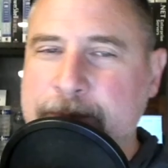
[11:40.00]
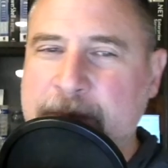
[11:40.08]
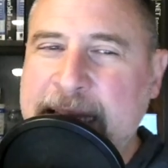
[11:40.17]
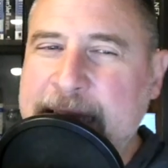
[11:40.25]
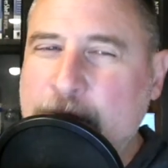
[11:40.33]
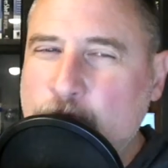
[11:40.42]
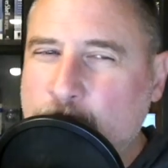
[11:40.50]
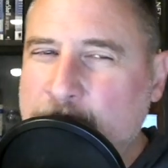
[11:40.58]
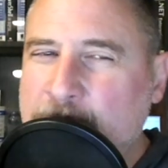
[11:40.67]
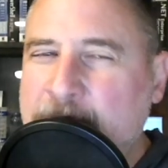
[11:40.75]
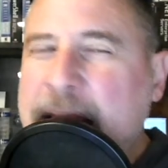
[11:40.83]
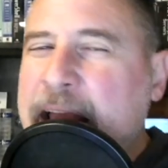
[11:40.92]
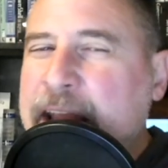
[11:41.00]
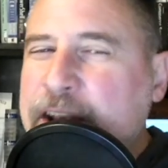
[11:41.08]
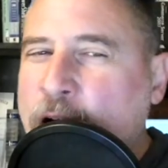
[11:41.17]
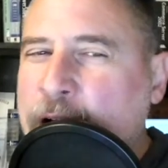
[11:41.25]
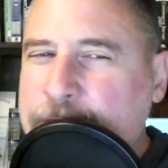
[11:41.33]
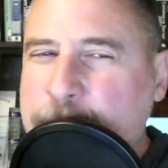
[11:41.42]
Now, look,
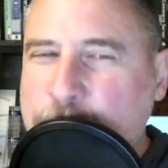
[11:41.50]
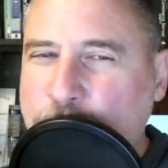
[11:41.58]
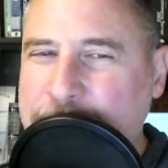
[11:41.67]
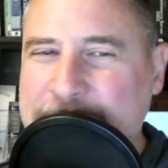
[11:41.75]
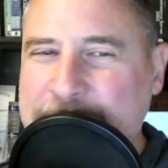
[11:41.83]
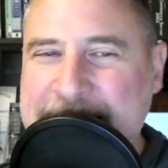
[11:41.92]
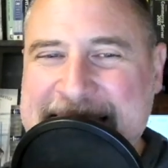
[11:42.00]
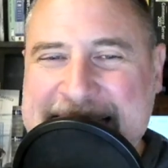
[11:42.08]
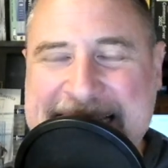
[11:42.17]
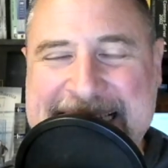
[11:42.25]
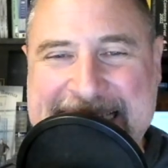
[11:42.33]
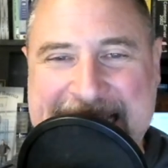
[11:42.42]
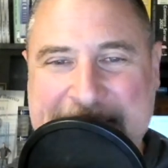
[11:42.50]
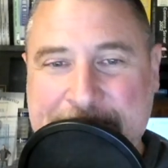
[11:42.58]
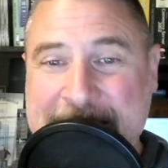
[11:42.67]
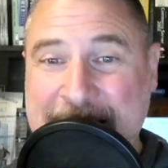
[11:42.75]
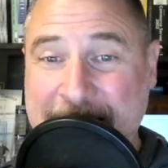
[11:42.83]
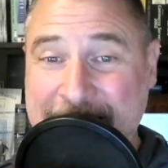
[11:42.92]
not for profit is a statement
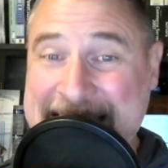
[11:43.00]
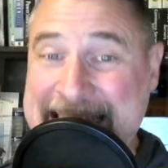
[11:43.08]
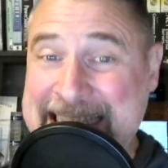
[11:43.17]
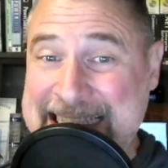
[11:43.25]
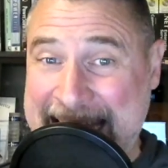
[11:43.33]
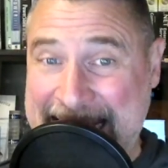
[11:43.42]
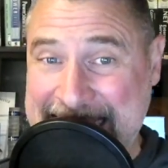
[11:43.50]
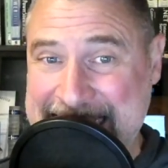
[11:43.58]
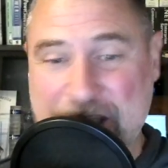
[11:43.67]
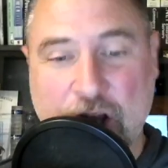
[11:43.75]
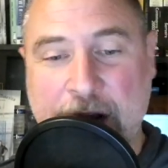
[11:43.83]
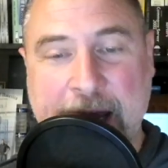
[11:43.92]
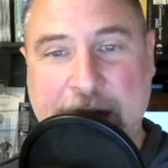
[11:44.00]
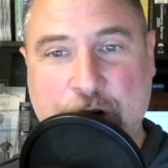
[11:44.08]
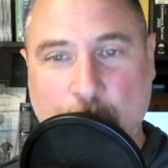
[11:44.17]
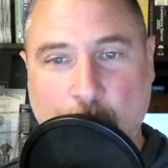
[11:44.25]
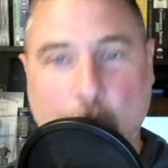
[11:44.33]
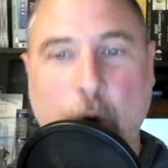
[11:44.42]
of intent, not an actual
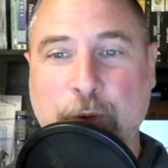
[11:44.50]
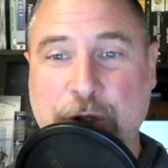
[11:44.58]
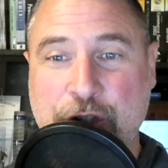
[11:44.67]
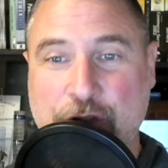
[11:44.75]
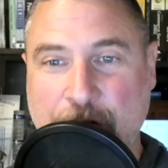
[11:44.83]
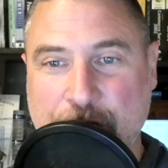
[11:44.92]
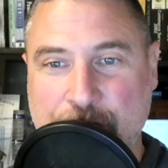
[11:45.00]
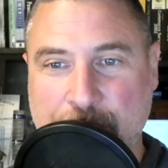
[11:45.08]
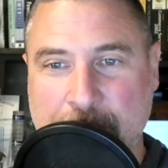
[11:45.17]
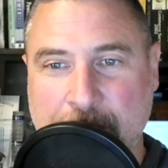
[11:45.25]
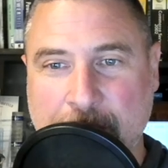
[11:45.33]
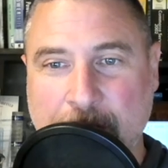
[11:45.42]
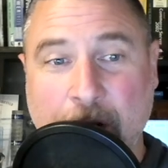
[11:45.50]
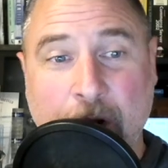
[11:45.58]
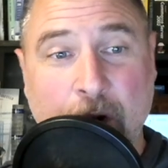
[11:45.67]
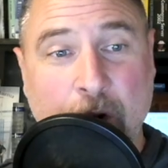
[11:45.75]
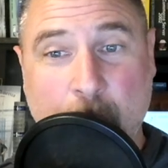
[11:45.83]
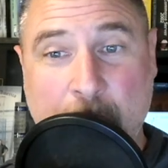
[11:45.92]
corporate structure.
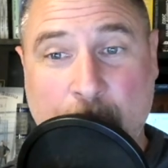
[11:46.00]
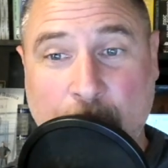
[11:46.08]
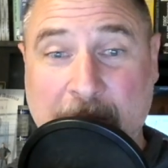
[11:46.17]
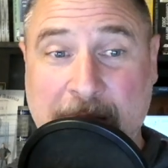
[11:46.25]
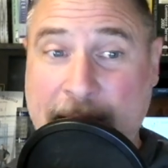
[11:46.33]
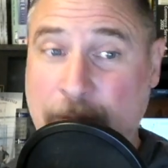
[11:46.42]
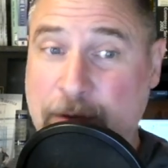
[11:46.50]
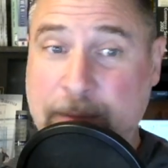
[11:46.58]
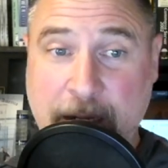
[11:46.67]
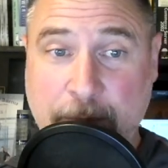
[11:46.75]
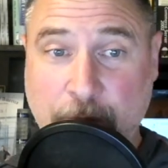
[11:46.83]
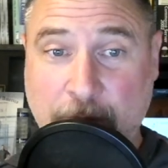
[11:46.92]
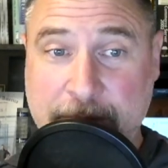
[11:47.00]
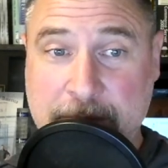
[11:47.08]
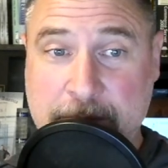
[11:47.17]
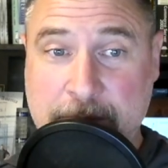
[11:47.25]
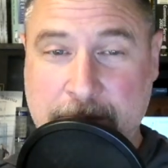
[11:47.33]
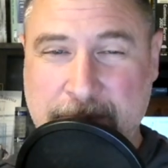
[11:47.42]
We were allowed to make a profit,
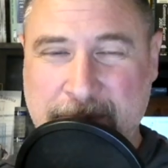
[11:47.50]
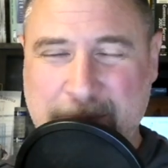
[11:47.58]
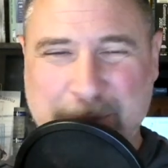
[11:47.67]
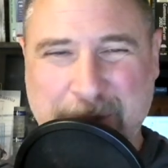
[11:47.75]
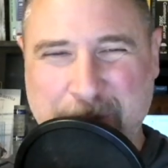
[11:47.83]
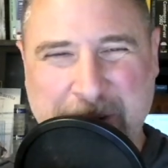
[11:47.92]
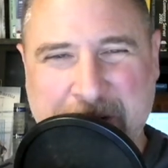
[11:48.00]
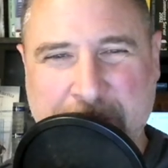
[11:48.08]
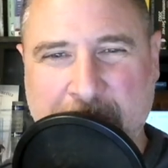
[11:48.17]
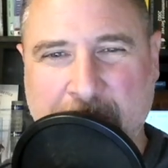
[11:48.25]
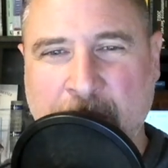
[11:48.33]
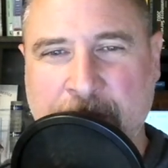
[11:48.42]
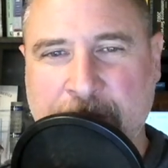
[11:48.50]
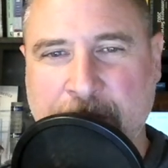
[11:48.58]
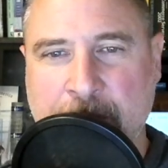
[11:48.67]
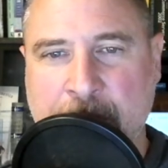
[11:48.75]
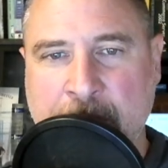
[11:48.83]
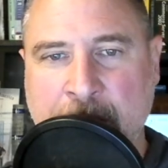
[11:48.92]
but we didn't really want to.
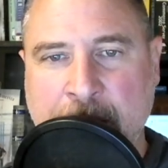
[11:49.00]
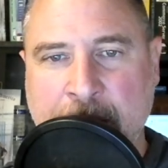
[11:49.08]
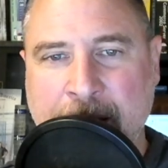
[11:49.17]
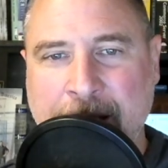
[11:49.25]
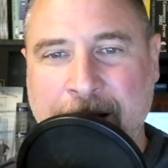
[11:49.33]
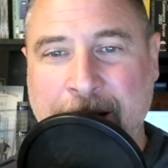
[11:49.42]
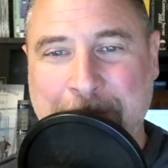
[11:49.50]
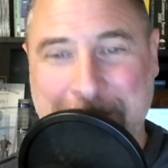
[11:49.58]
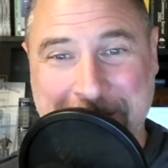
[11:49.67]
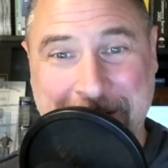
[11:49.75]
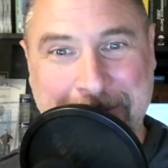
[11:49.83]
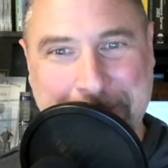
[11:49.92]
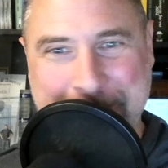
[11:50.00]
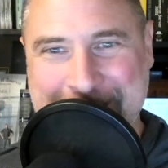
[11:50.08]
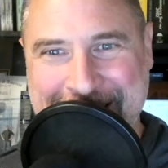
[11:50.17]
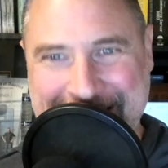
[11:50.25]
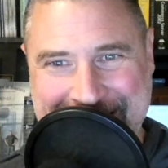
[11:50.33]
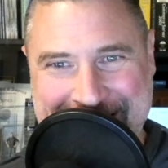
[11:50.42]
But the government
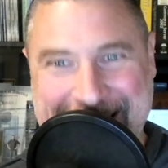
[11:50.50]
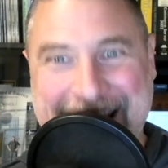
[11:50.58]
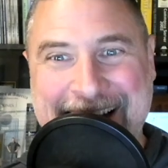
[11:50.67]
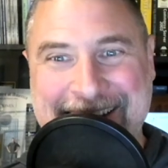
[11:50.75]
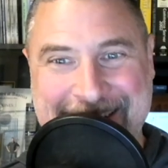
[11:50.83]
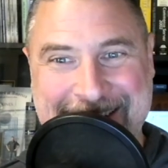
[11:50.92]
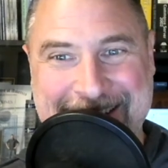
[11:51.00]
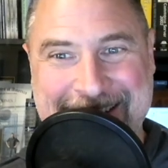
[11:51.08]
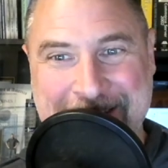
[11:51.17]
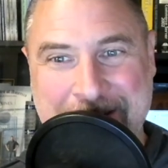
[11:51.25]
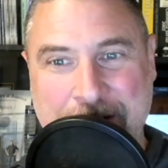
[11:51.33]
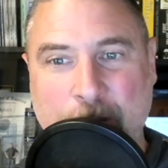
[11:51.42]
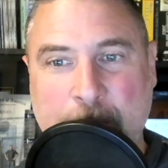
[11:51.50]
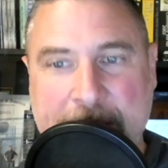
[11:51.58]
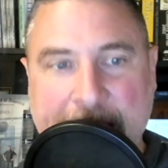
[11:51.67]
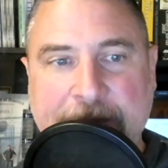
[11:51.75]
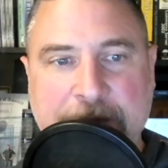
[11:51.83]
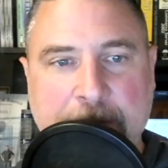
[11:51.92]
likes taxes, and so we'd
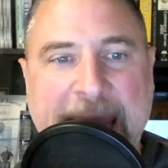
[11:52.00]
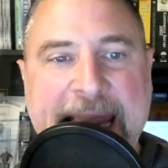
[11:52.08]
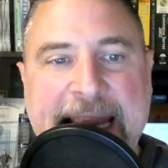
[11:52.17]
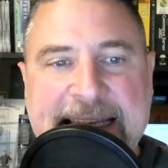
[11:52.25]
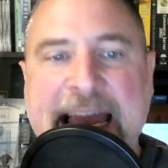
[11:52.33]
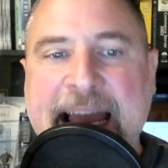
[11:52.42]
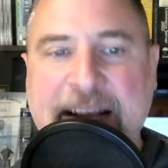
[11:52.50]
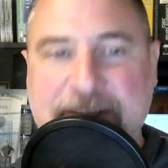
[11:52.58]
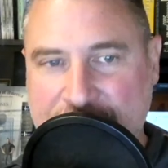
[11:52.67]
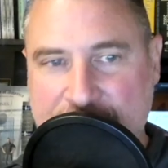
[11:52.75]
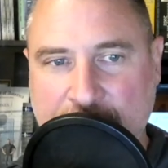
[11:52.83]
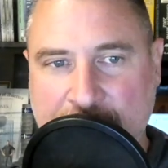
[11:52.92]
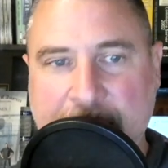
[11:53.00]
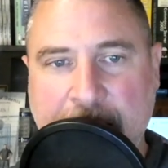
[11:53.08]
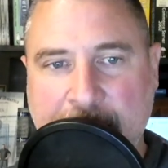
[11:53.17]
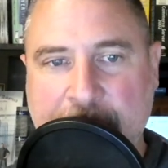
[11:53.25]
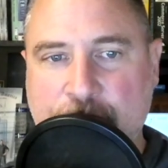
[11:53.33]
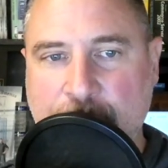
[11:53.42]
have to pay taxes on any
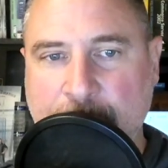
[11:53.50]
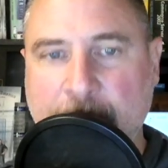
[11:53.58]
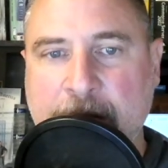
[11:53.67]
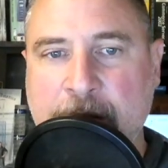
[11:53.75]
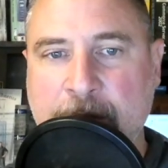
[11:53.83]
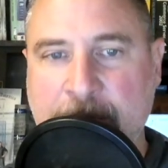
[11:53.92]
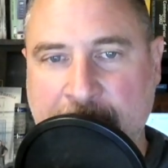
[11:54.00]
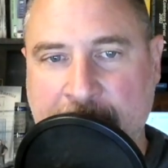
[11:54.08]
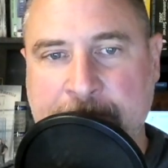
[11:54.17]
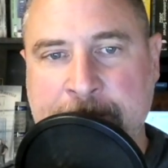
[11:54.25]
extra money we made.